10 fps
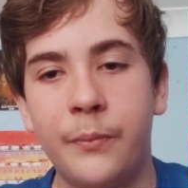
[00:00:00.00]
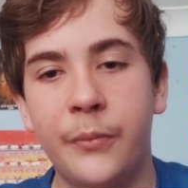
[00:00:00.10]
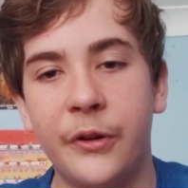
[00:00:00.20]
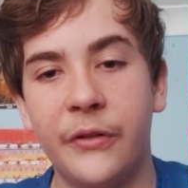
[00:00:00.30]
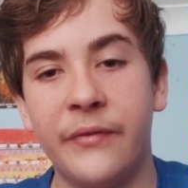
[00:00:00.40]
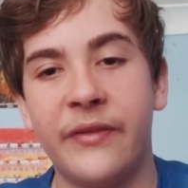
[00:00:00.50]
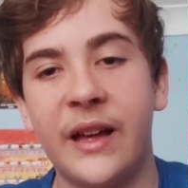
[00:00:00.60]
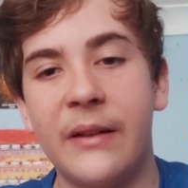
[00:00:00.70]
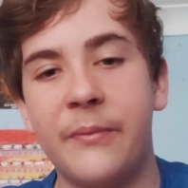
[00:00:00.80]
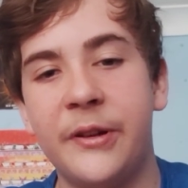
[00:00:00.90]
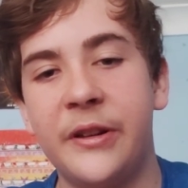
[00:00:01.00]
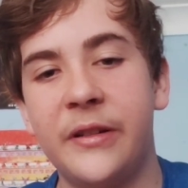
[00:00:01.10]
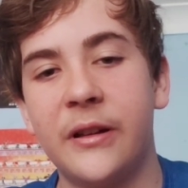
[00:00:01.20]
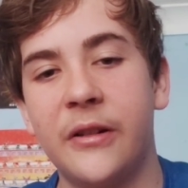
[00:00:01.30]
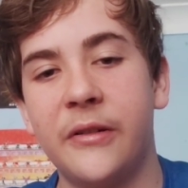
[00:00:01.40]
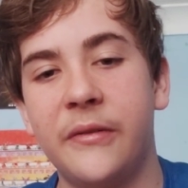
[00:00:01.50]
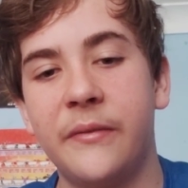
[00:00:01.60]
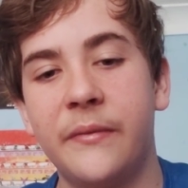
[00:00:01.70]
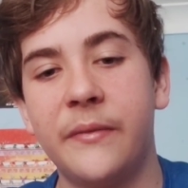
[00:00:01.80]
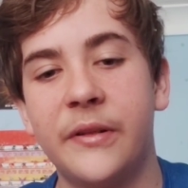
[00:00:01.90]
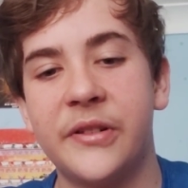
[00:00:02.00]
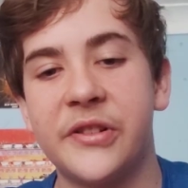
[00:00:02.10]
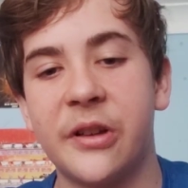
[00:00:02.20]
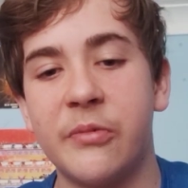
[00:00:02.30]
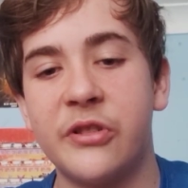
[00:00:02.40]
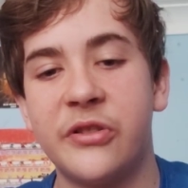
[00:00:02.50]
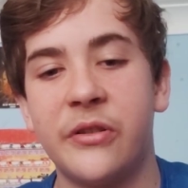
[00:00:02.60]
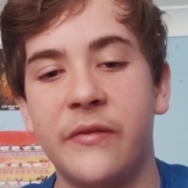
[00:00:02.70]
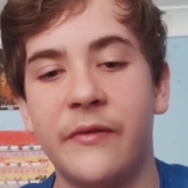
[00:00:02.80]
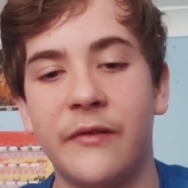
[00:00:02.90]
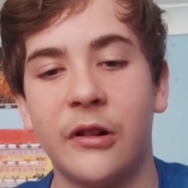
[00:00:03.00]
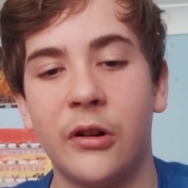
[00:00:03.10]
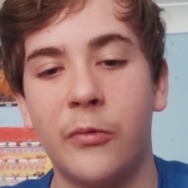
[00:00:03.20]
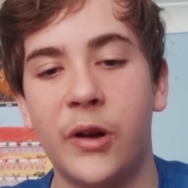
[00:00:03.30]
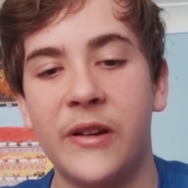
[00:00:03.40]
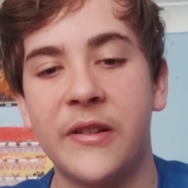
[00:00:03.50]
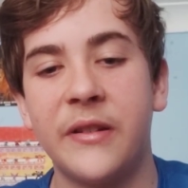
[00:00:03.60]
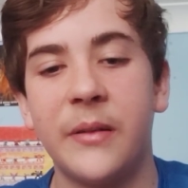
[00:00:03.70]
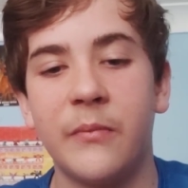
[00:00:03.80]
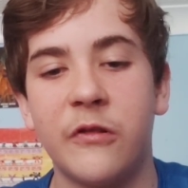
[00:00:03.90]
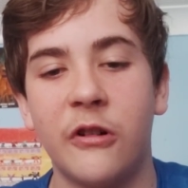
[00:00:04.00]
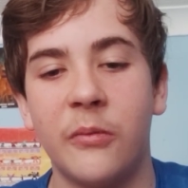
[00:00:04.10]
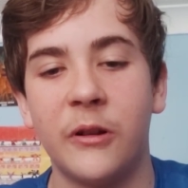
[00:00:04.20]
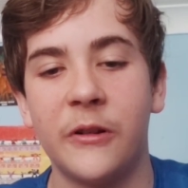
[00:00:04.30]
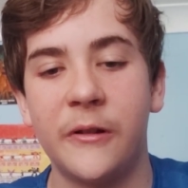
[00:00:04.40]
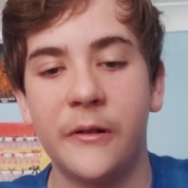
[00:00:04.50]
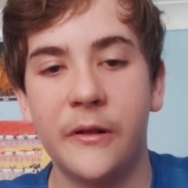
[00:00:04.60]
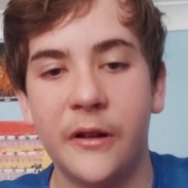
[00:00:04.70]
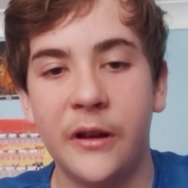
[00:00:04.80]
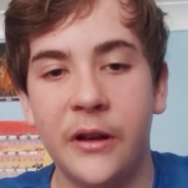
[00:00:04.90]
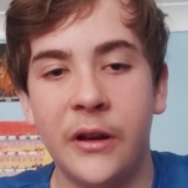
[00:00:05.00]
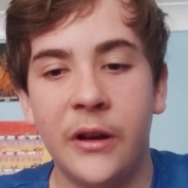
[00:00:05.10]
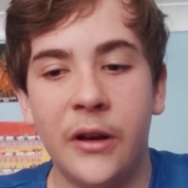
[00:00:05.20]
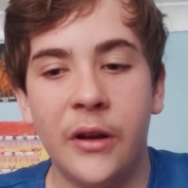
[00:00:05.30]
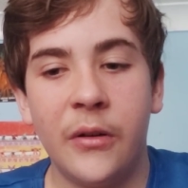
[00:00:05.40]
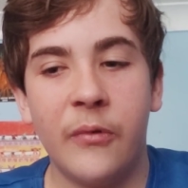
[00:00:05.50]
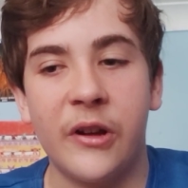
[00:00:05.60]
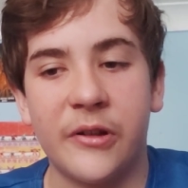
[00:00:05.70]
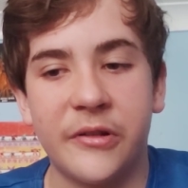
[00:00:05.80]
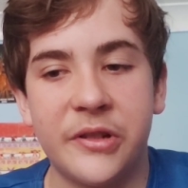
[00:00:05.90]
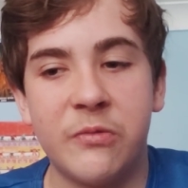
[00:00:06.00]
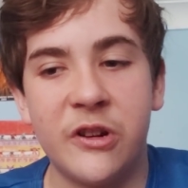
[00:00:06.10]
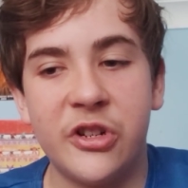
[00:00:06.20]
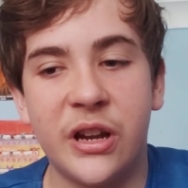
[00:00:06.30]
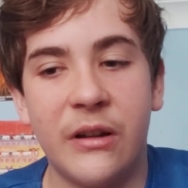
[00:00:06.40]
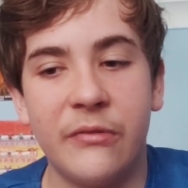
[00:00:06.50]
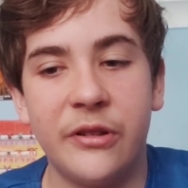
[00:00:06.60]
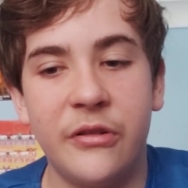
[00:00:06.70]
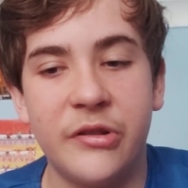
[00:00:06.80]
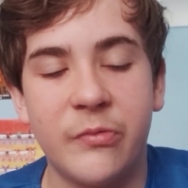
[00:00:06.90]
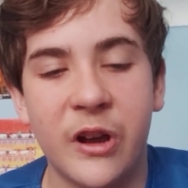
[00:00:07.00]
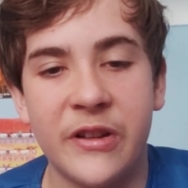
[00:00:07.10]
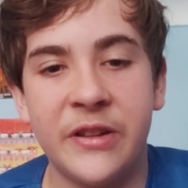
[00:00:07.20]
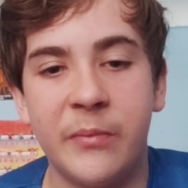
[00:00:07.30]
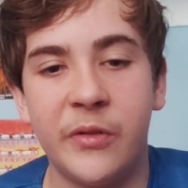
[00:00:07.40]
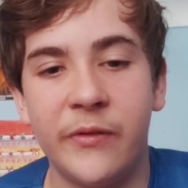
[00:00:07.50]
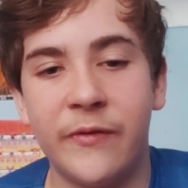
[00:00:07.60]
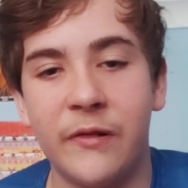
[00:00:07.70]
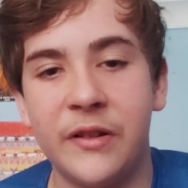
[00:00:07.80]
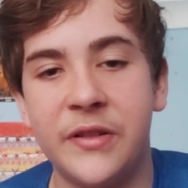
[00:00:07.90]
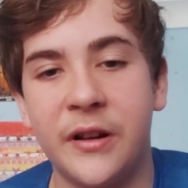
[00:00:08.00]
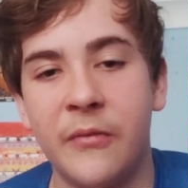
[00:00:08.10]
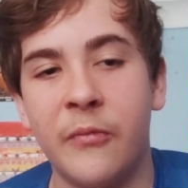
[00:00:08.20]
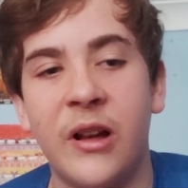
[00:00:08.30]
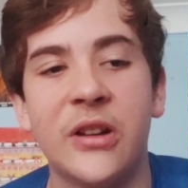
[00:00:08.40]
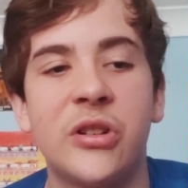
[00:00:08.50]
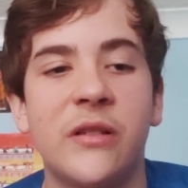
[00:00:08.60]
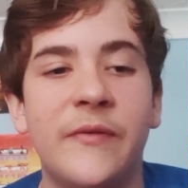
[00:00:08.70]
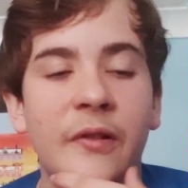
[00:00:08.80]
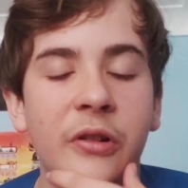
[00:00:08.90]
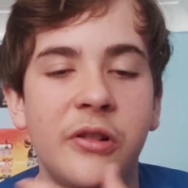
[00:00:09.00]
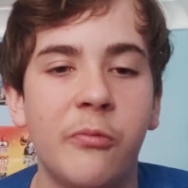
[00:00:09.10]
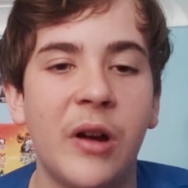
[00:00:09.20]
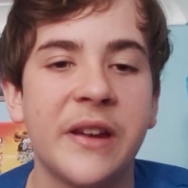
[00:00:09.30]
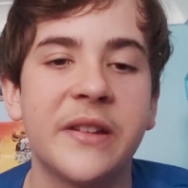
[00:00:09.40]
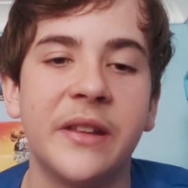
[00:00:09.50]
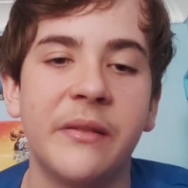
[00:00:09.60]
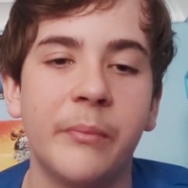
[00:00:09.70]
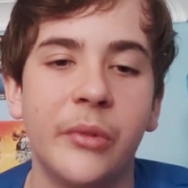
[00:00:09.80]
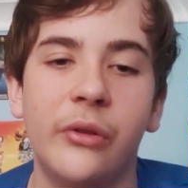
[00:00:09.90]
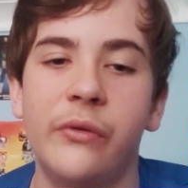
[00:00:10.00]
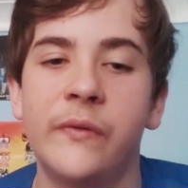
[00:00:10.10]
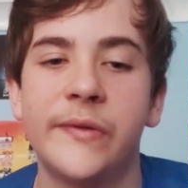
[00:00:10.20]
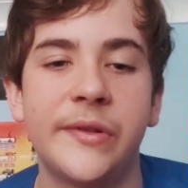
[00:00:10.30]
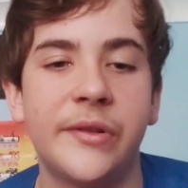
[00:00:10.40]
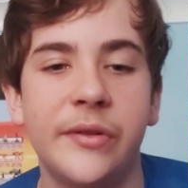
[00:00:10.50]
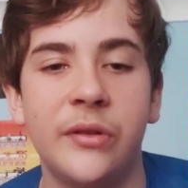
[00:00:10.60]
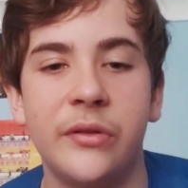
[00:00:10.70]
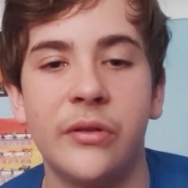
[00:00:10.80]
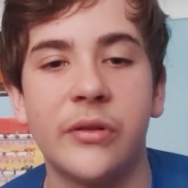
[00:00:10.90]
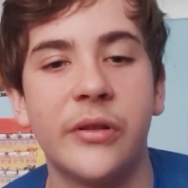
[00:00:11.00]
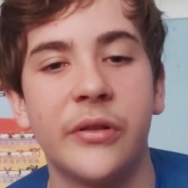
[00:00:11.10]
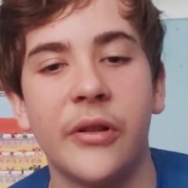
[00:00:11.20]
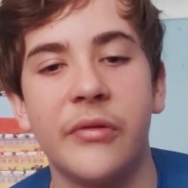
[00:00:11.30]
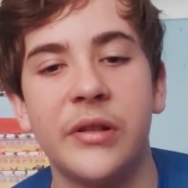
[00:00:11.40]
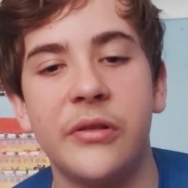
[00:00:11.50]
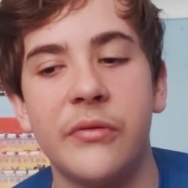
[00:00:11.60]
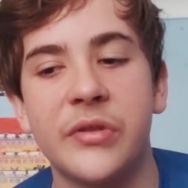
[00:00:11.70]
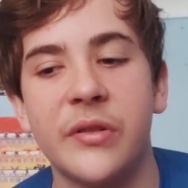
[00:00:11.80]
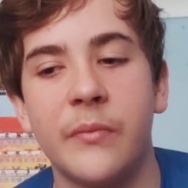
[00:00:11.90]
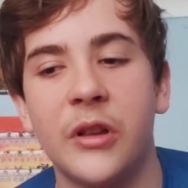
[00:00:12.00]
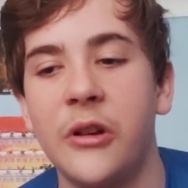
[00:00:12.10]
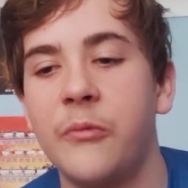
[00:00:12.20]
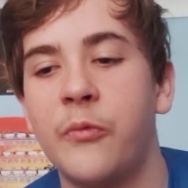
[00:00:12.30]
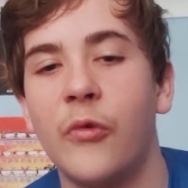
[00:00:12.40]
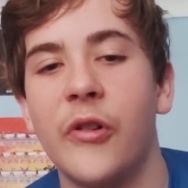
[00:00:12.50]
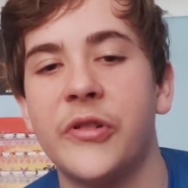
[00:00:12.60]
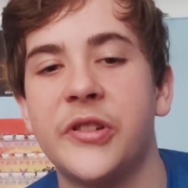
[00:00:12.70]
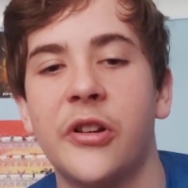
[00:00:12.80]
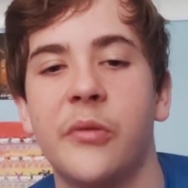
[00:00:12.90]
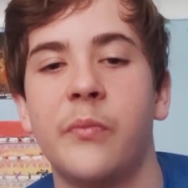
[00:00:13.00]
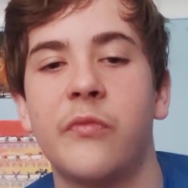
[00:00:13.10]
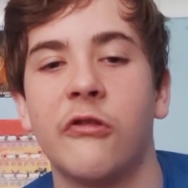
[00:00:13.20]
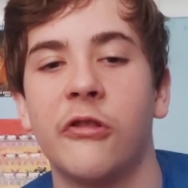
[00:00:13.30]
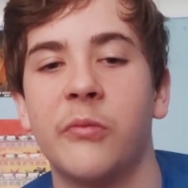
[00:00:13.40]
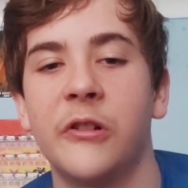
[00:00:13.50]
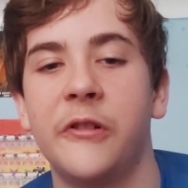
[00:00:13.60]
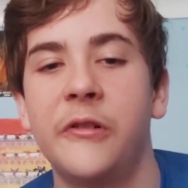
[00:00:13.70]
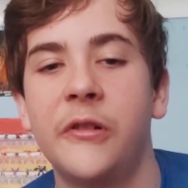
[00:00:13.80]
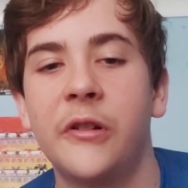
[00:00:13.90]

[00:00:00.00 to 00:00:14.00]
But that'd be like a substitute for Awakening, probably, where you could switch out, use Awakening move 3 times. Well, actually, for the Awakening moves, you could only use them like 1 time, probably.